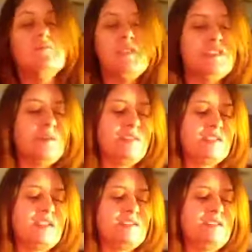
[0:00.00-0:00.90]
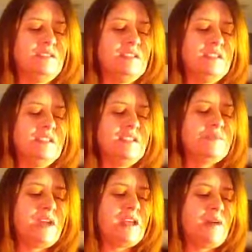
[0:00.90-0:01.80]
So I'm just going to
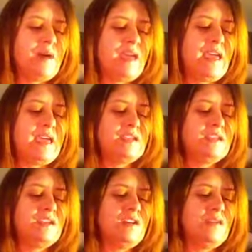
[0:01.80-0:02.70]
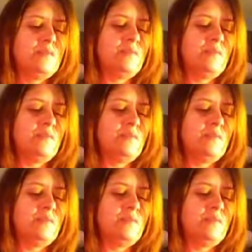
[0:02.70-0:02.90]
spray it on my hands here